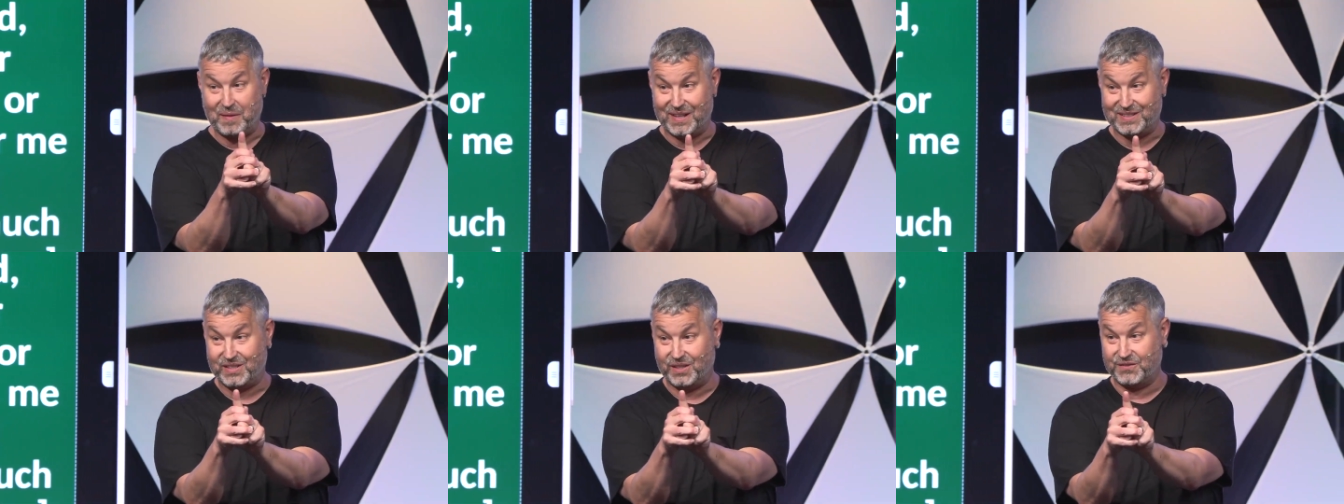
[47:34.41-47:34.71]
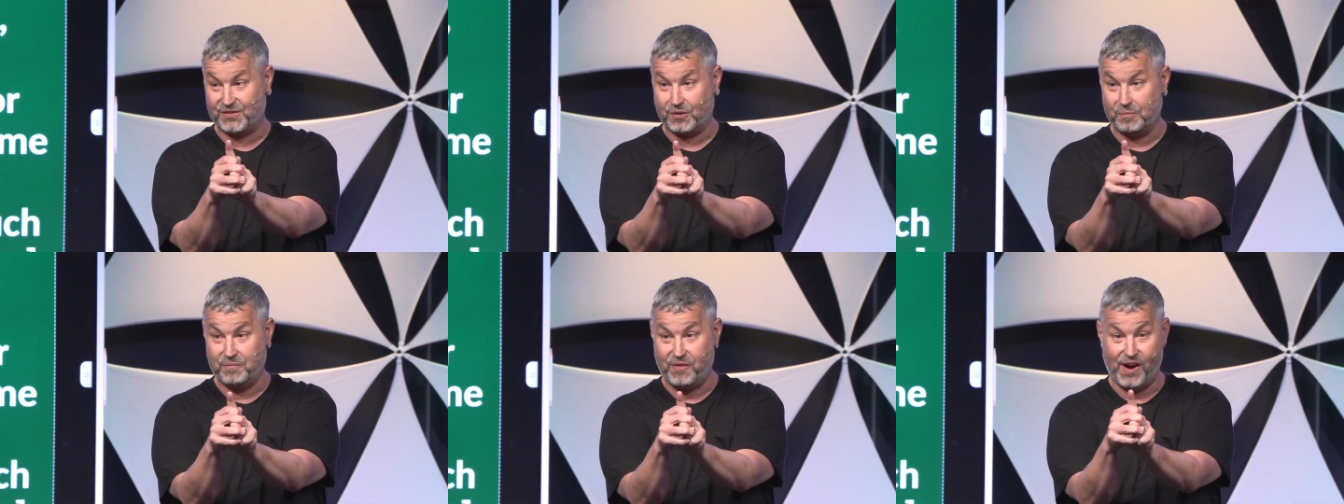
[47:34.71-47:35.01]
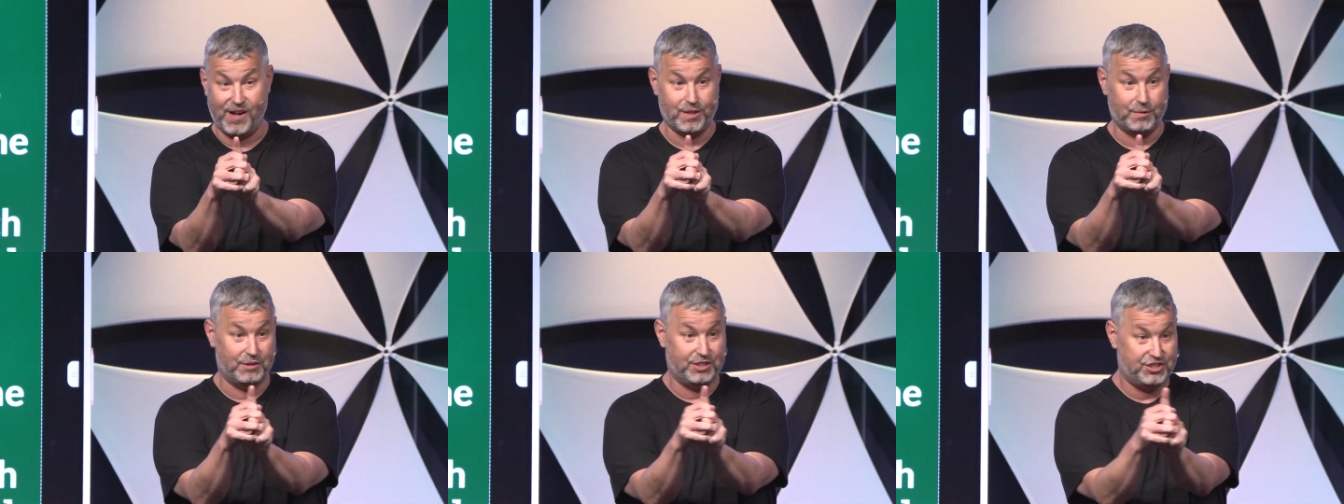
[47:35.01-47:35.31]
blessings from
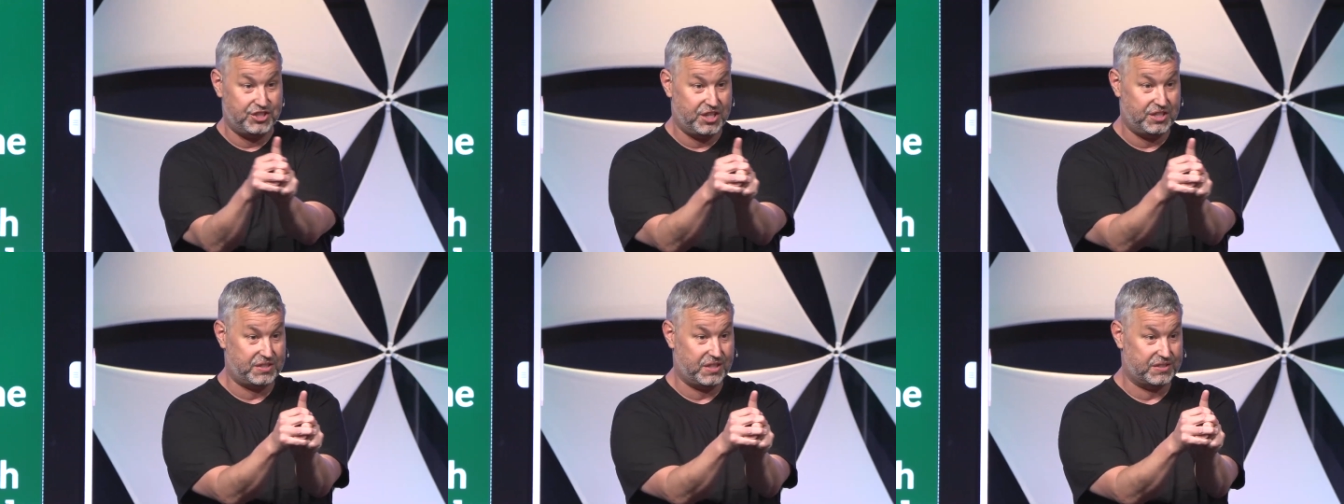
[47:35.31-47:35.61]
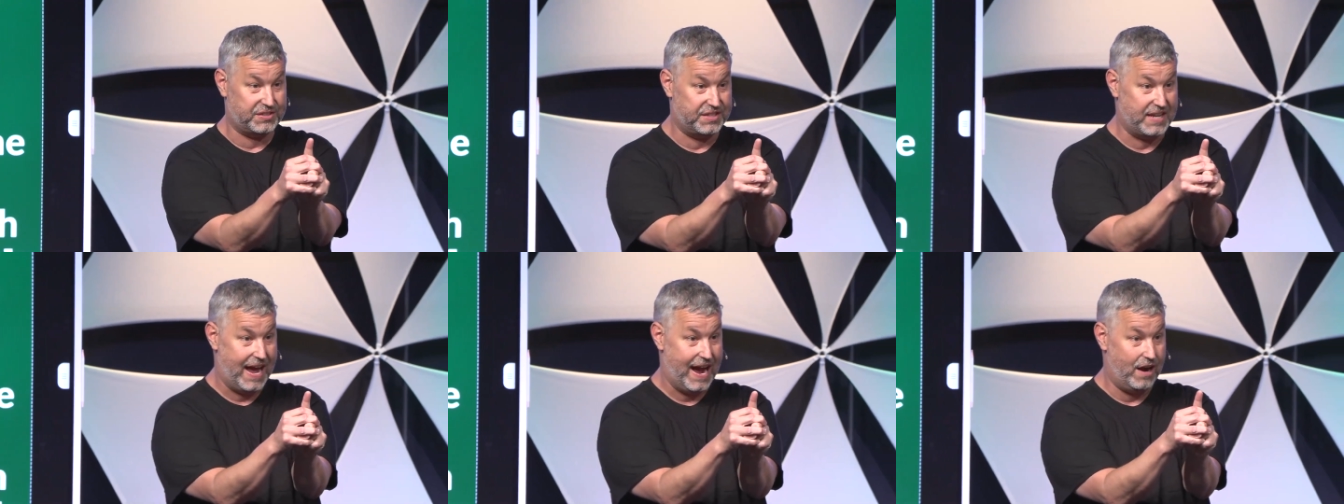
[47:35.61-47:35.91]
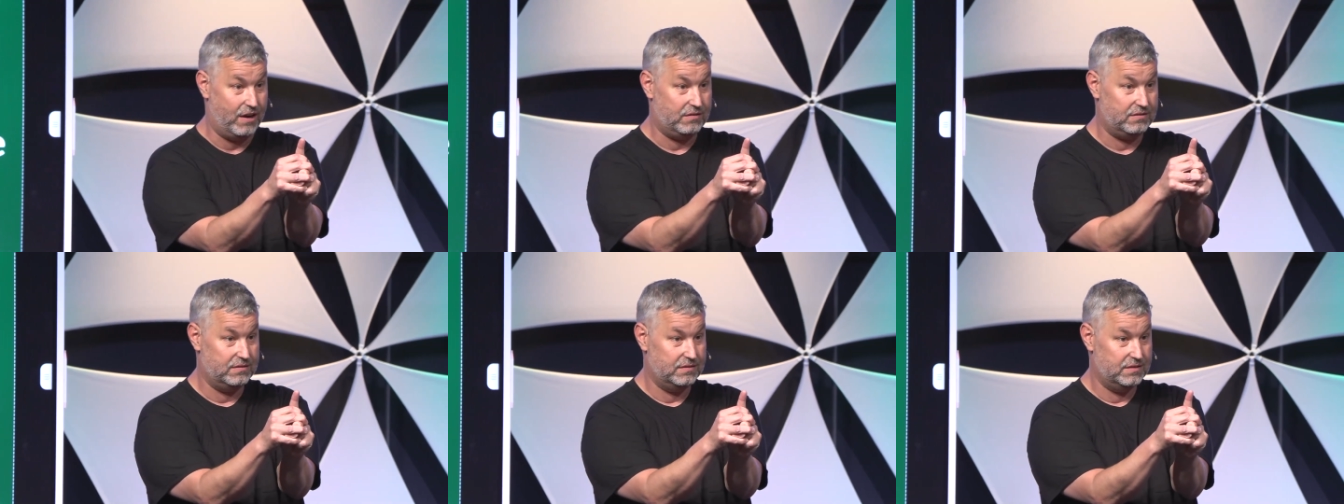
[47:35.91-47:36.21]
following Jesus
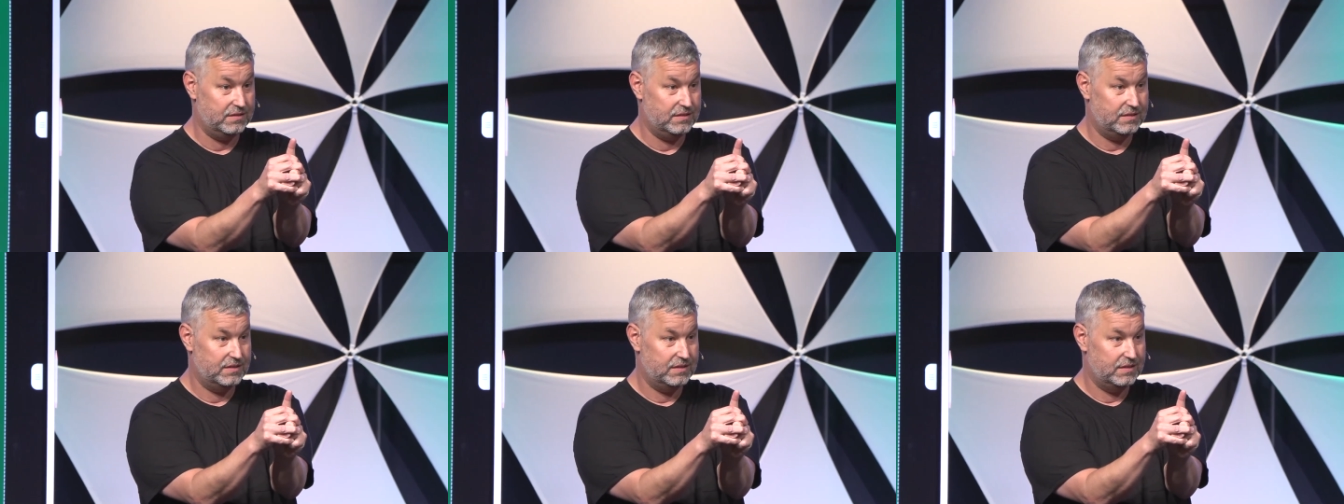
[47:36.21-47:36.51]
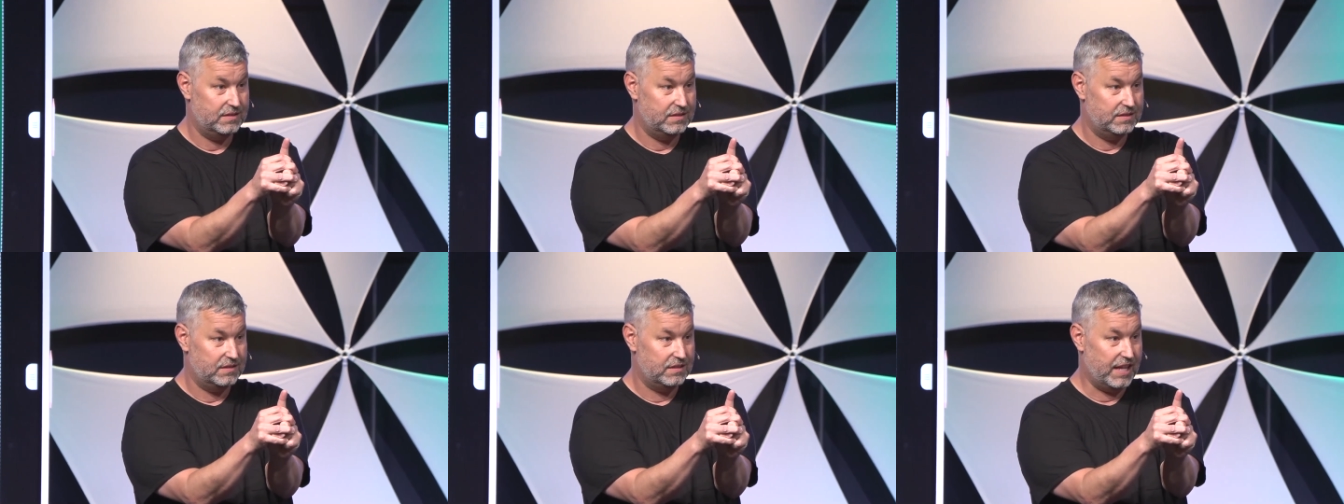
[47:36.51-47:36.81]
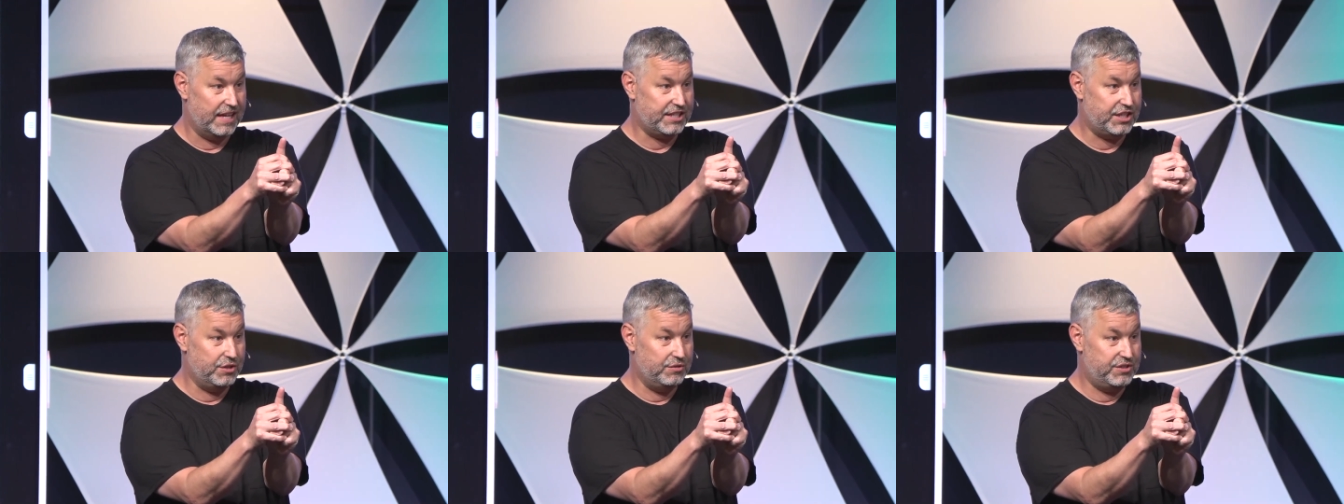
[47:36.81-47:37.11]
now.
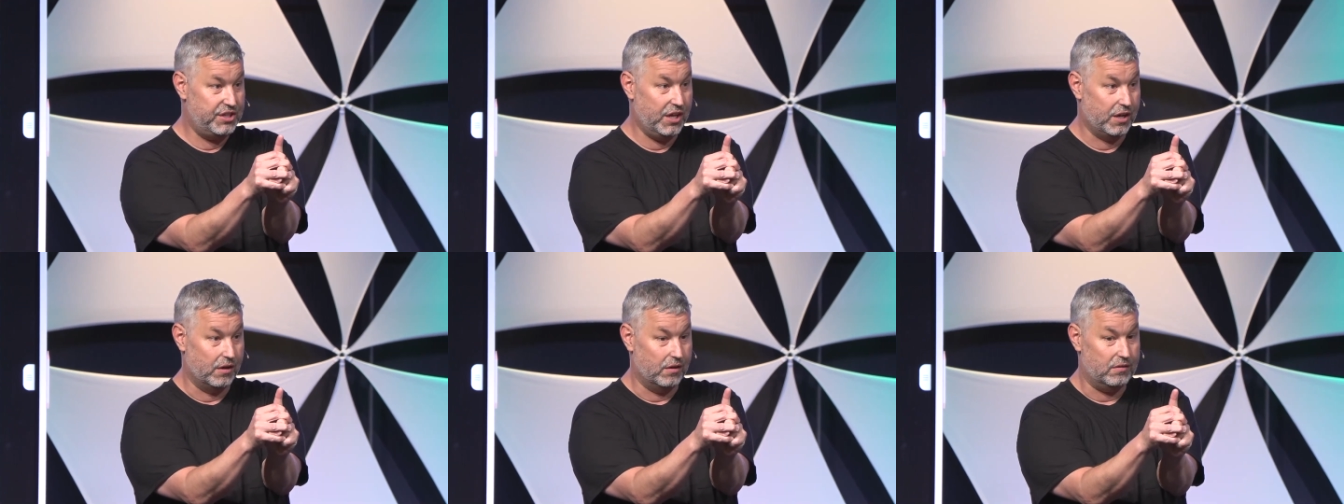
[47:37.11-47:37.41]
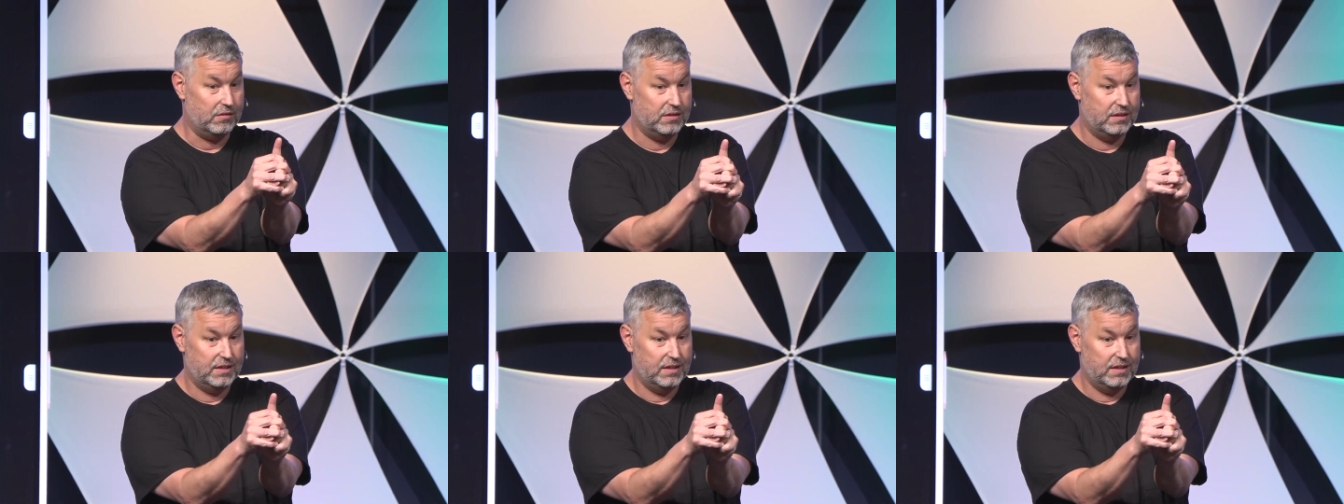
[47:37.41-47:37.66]
Like you do.